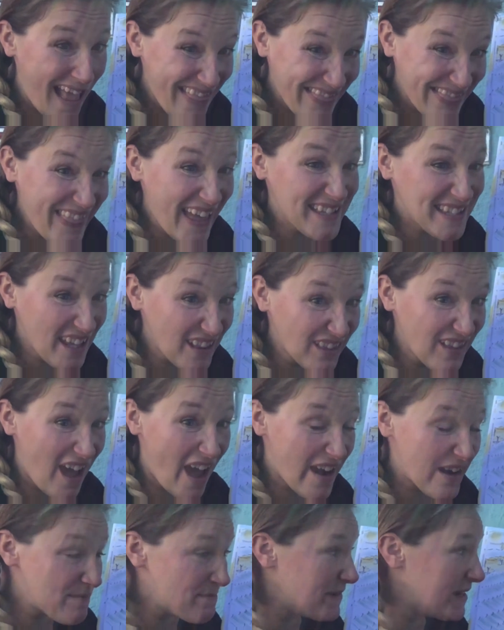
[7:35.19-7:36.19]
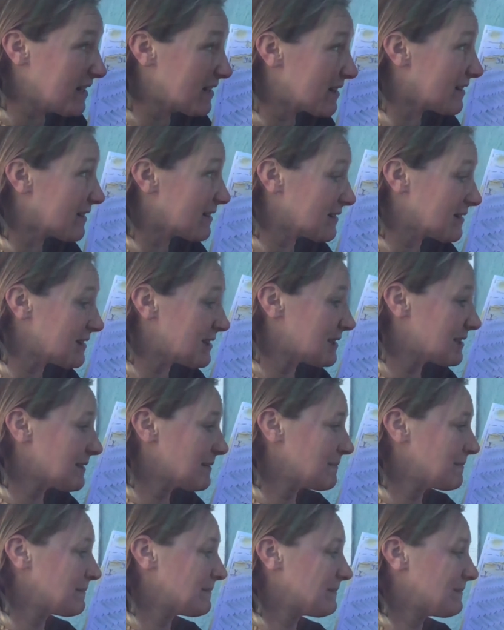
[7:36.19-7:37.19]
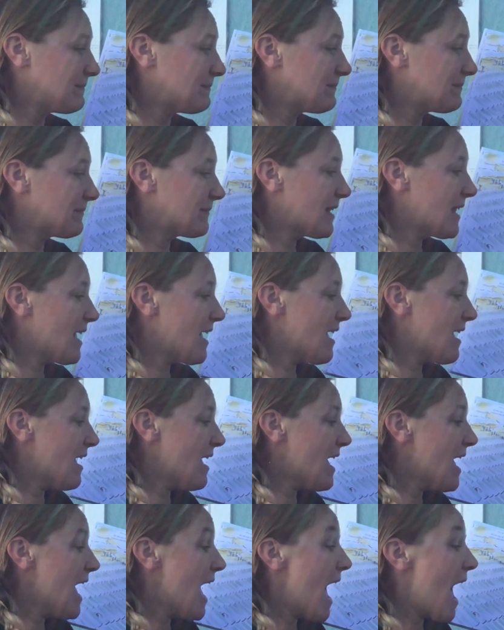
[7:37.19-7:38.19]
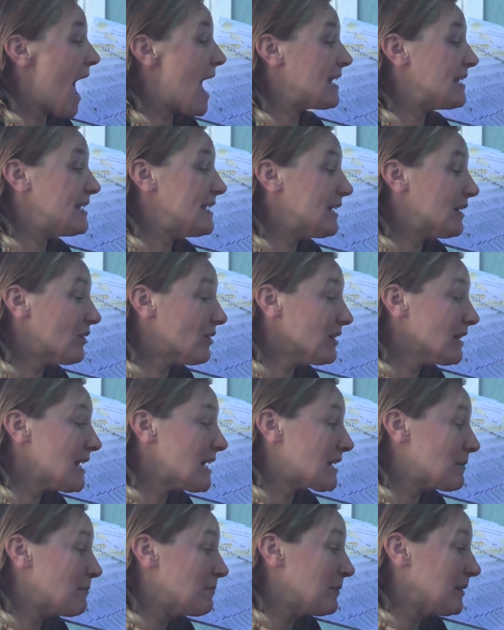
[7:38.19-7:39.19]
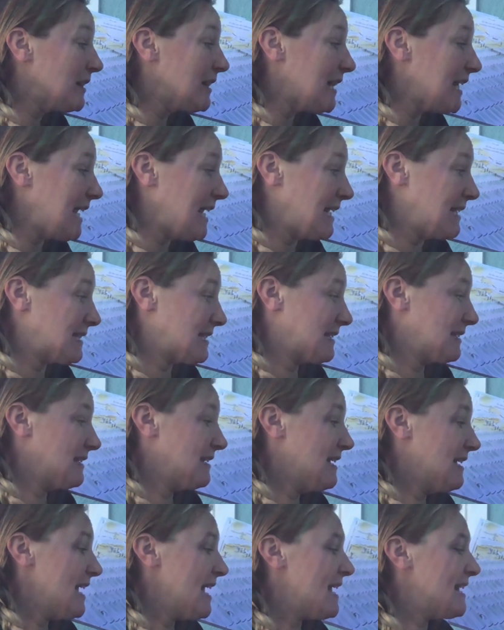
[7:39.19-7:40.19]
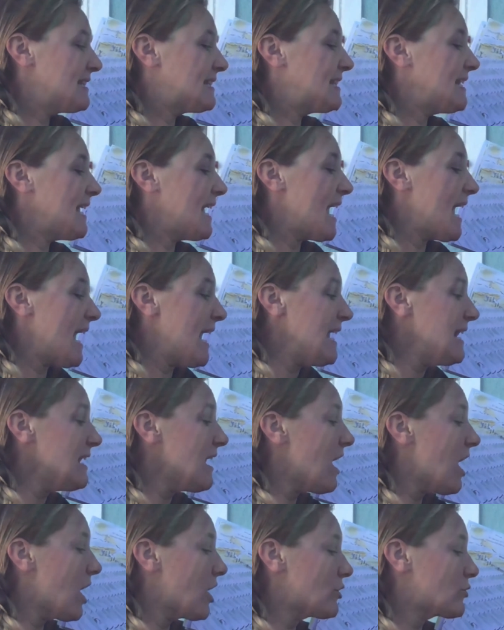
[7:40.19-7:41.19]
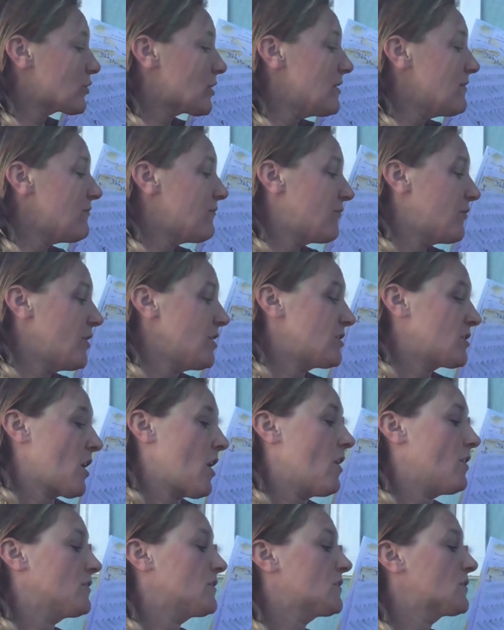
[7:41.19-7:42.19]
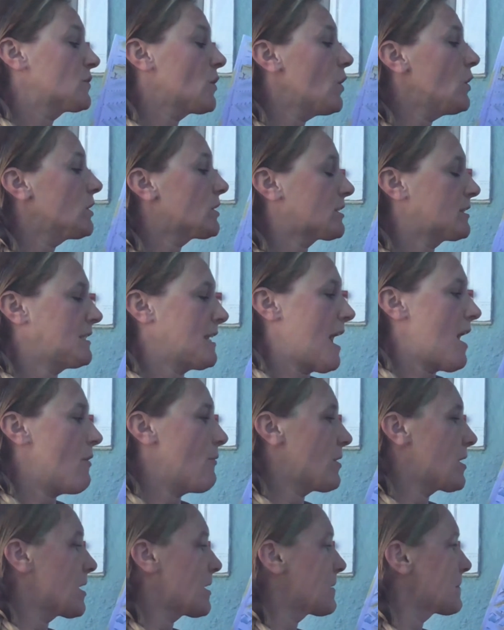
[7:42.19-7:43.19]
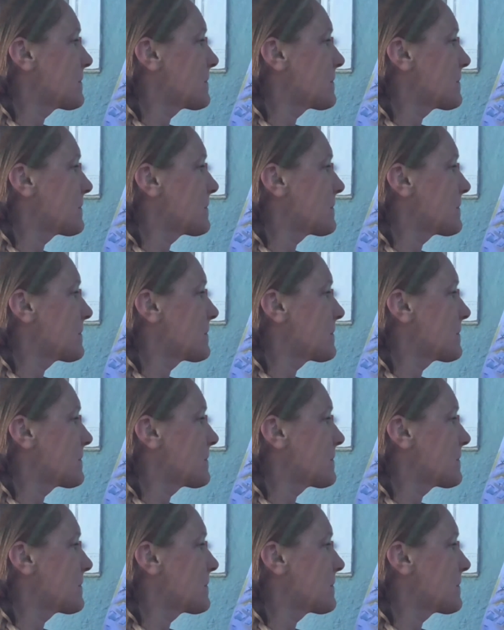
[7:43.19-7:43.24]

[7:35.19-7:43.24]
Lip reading: That's a lot of mirrors. And nearly complete is the 800-foot-tall solar tower.